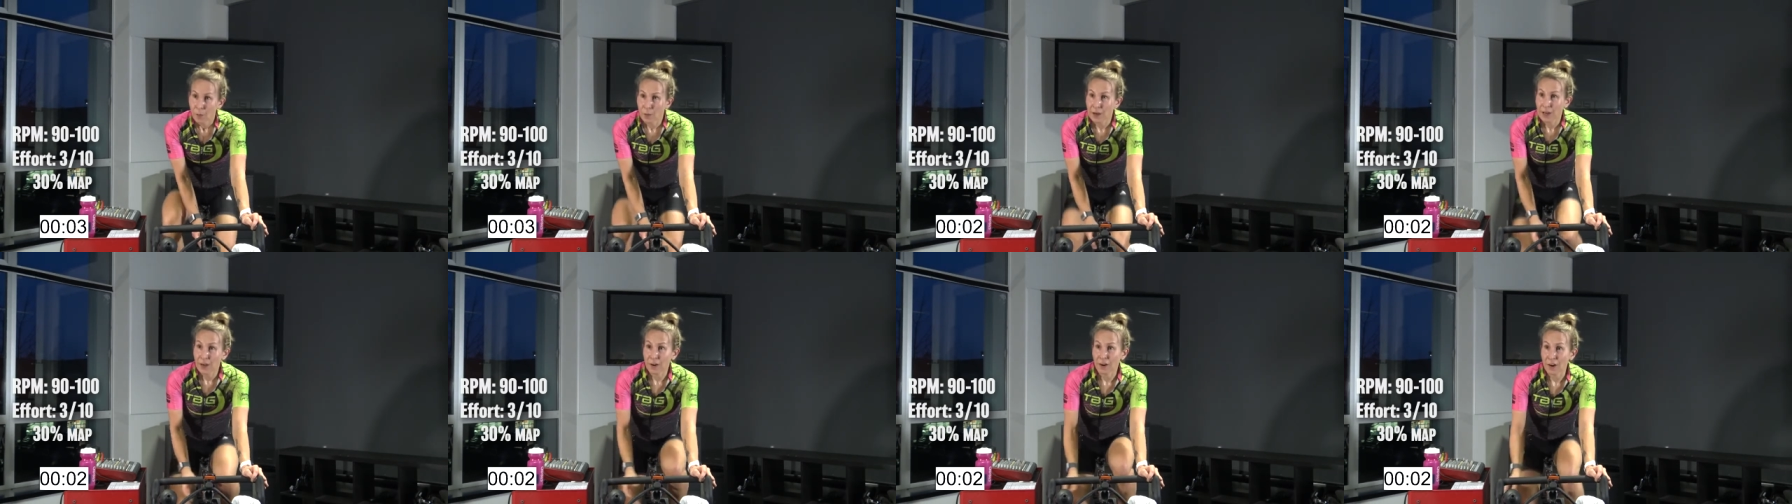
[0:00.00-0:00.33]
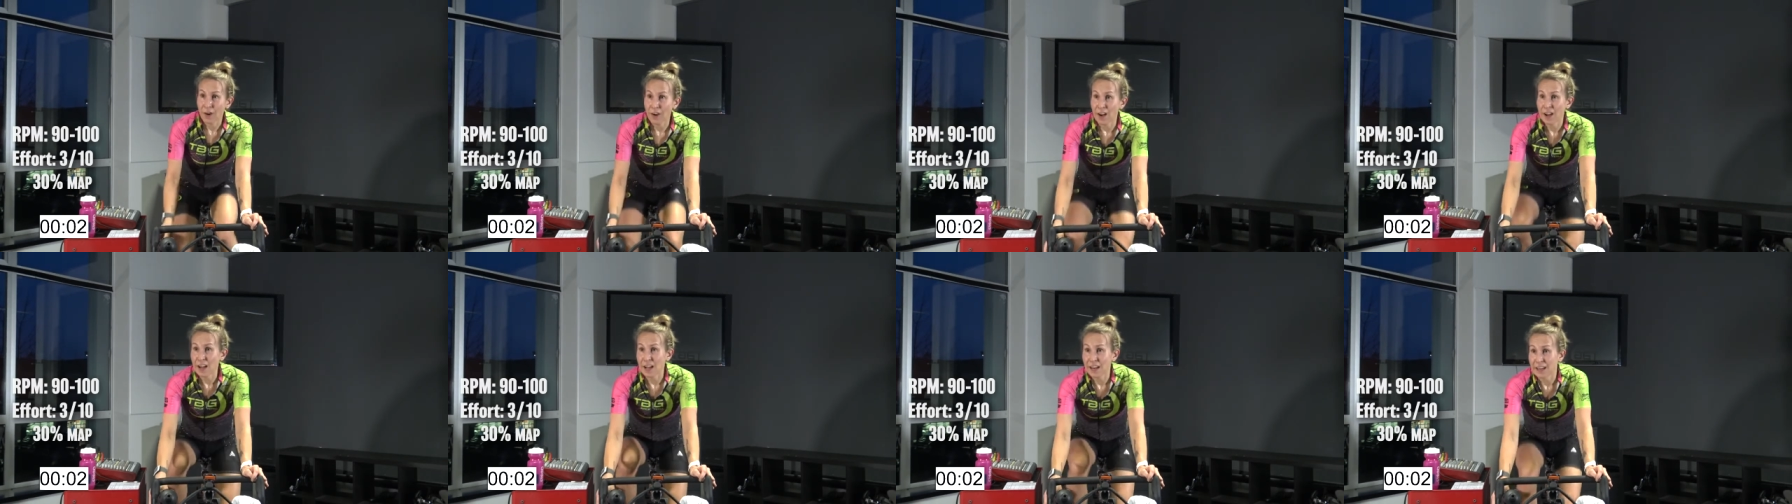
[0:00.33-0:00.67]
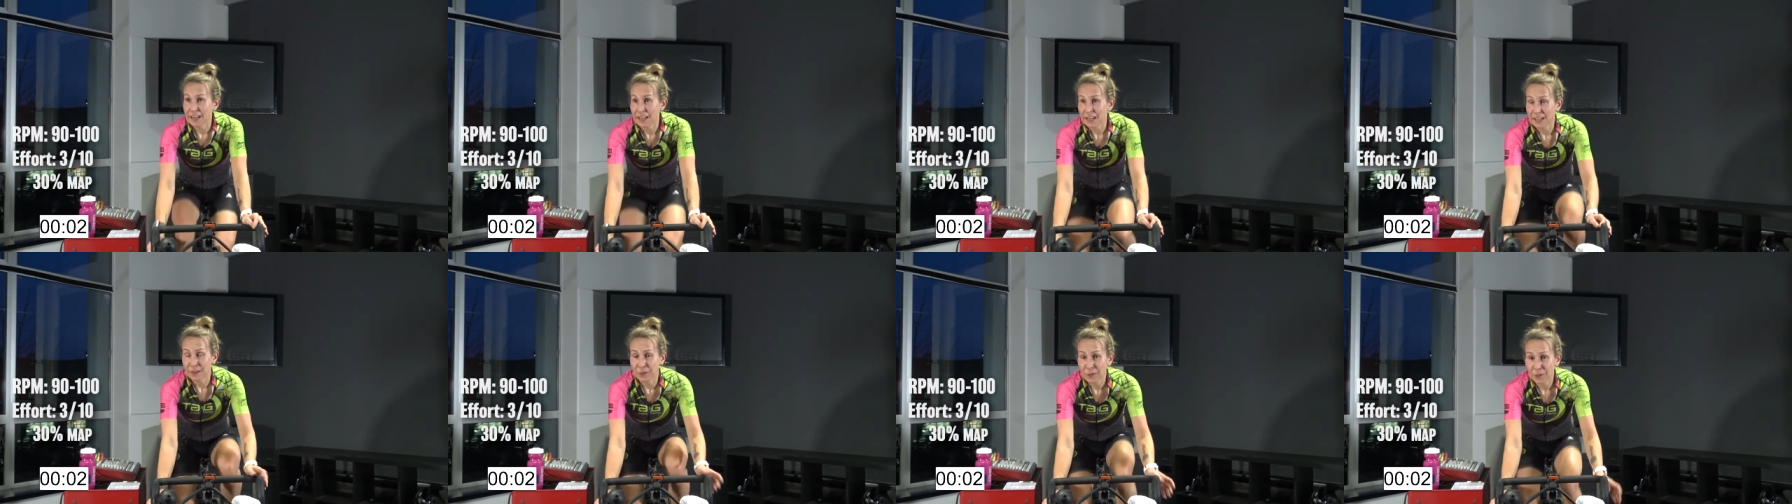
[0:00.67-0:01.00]
We are on
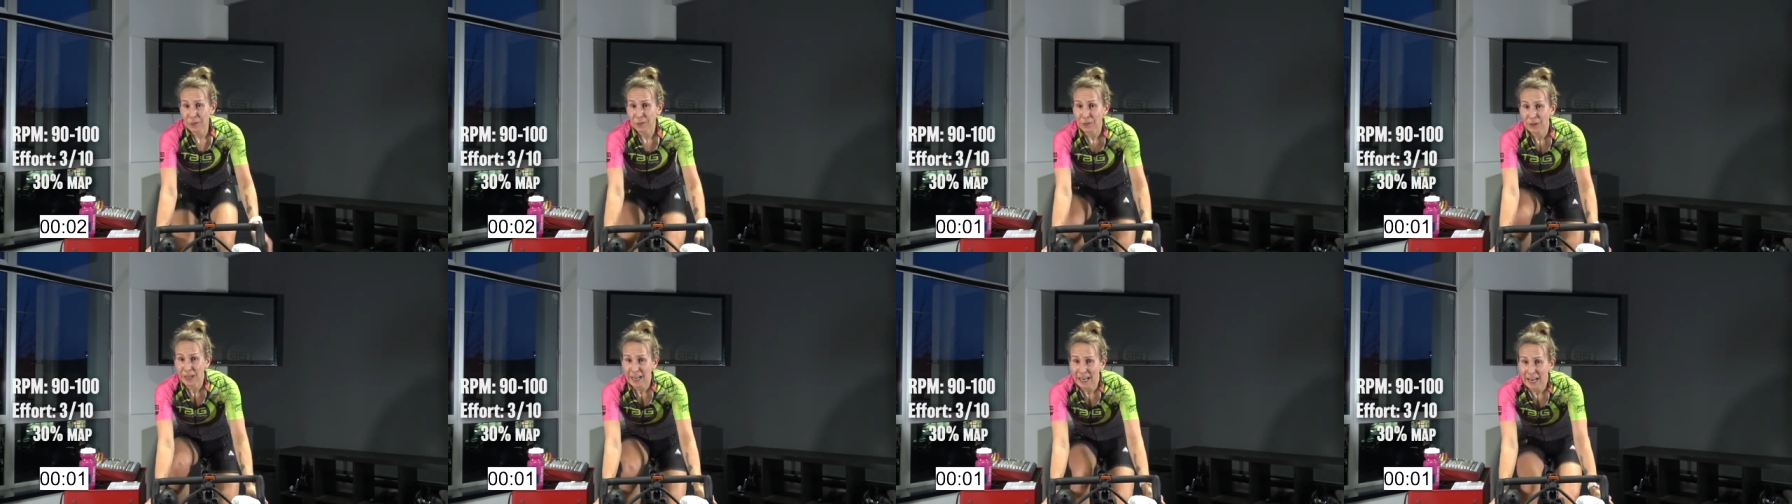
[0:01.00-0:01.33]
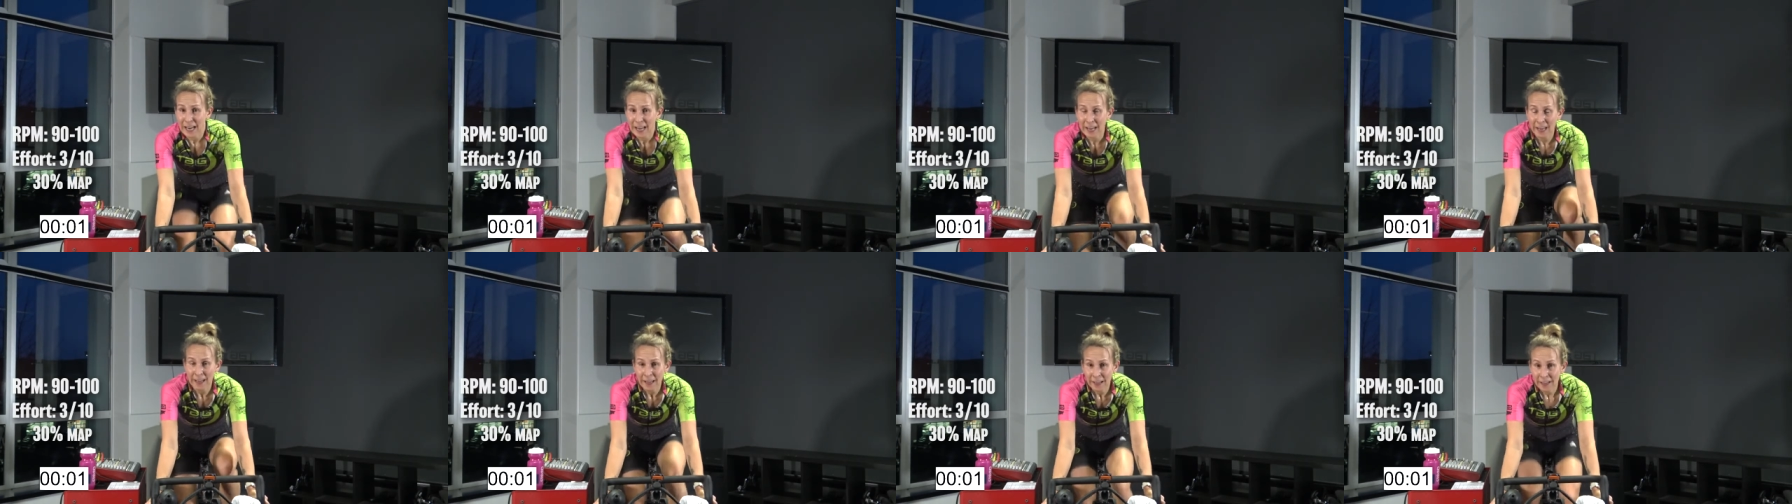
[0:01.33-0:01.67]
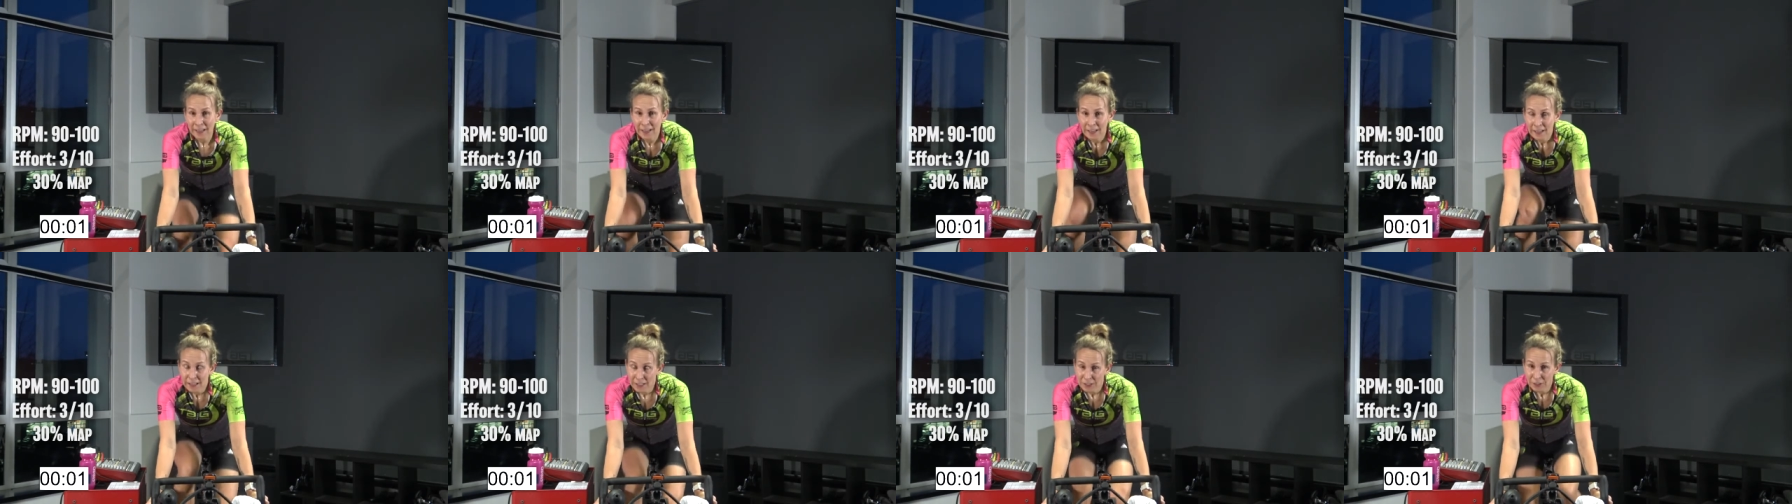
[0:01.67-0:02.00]
in 3,
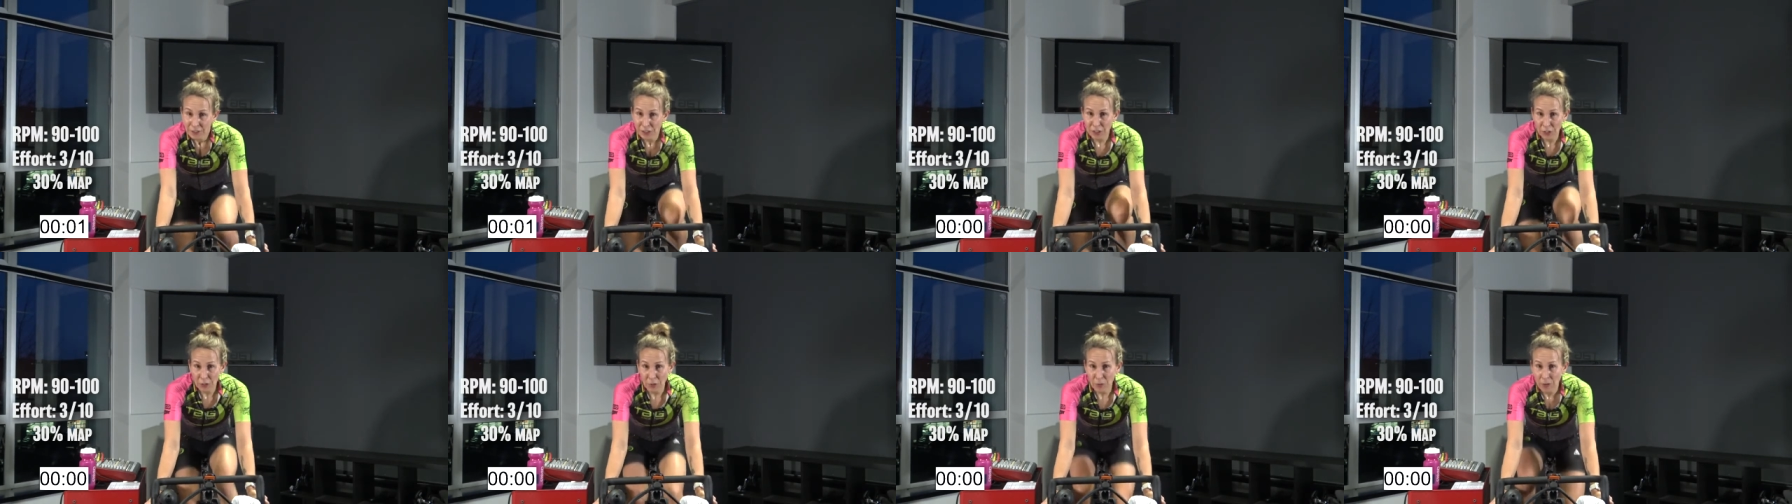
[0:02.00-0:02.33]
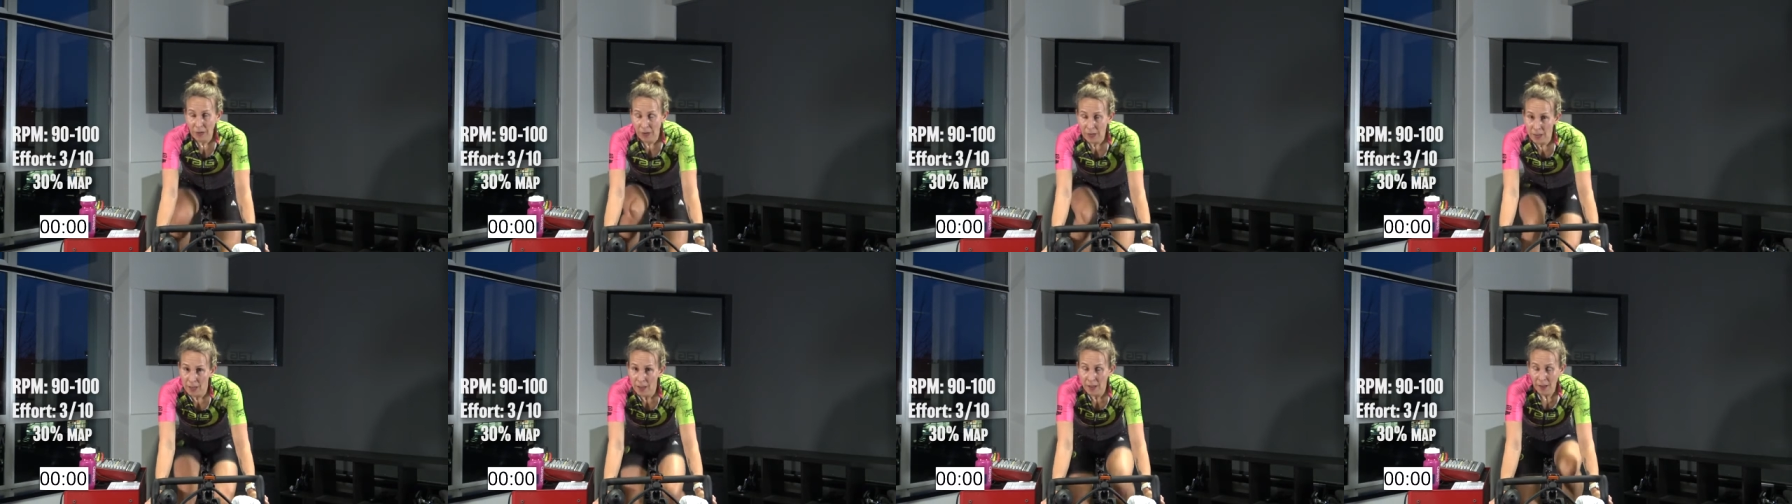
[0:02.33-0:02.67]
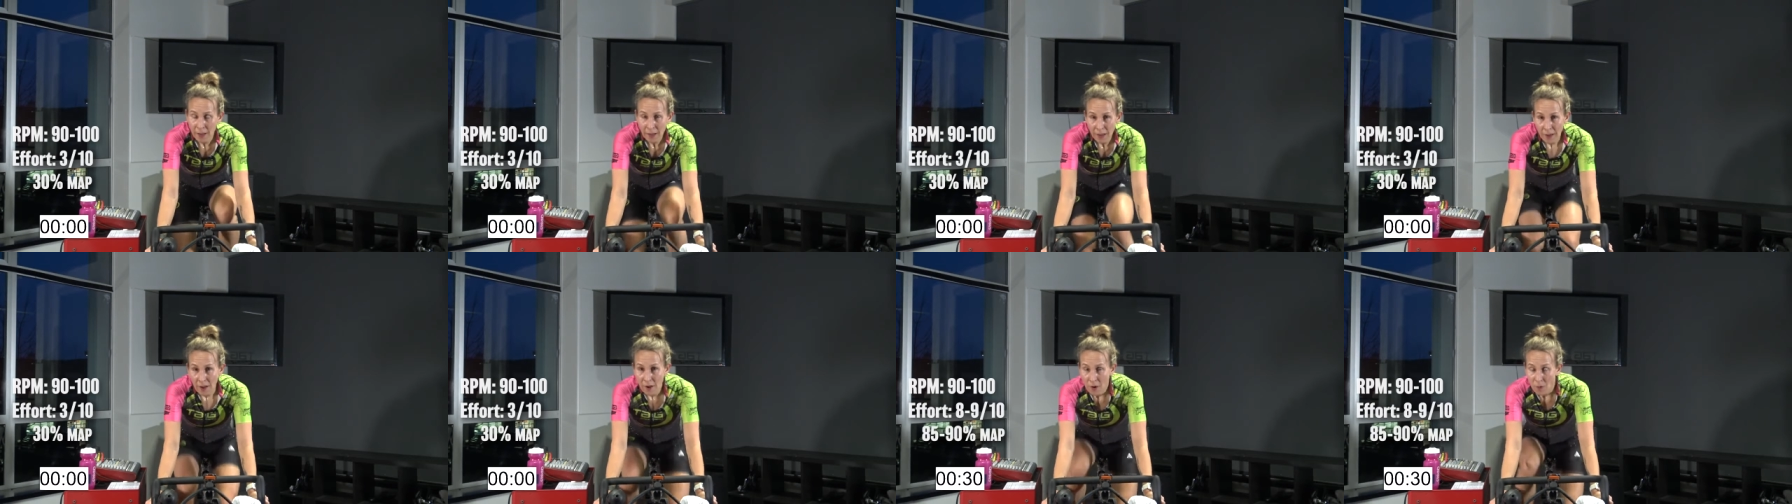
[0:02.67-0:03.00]
2,
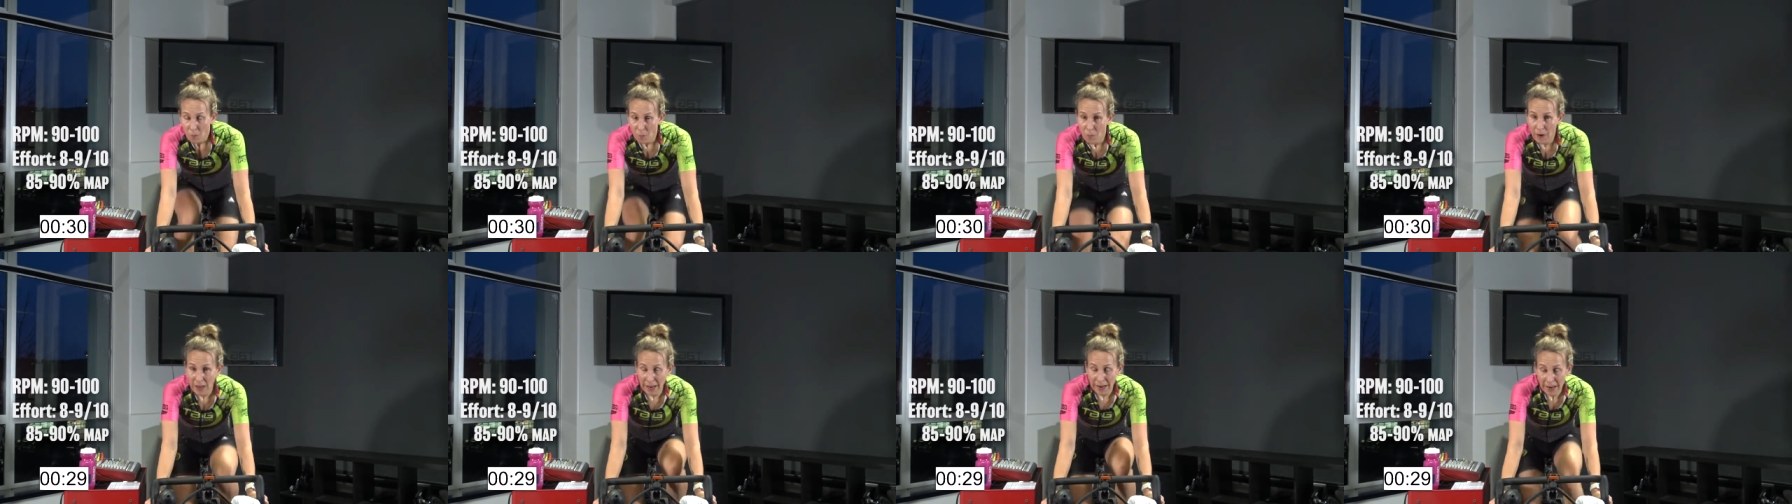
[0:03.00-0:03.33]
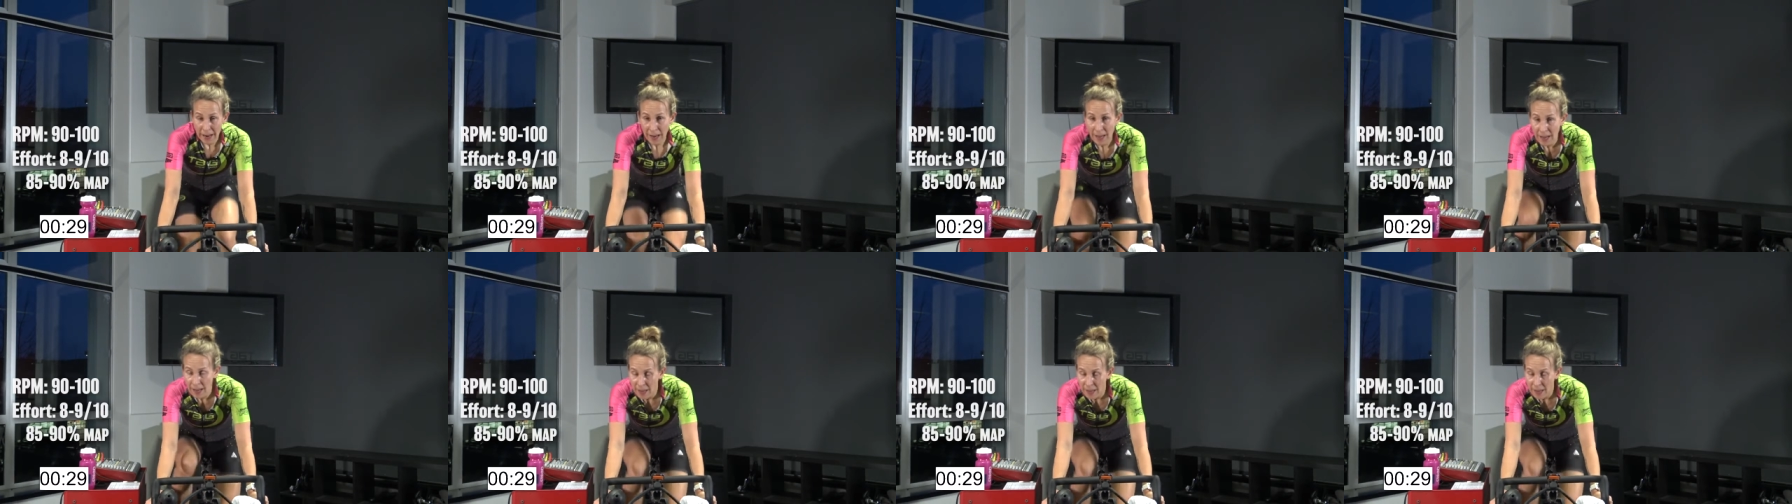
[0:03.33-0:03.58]
1.